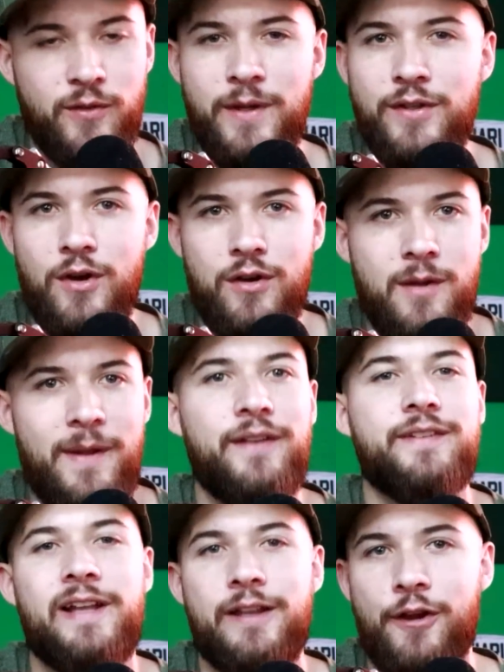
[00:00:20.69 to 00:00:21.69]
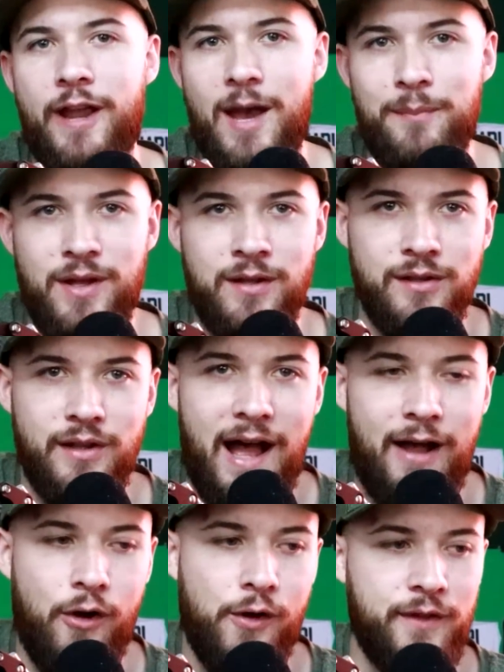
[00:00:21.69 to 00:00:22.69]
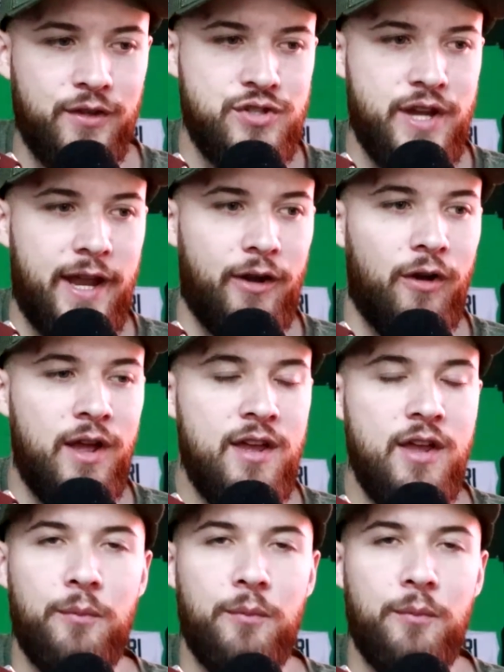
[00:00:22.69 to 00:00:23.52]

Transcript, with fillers: We talk about salary cap a lot on this channel,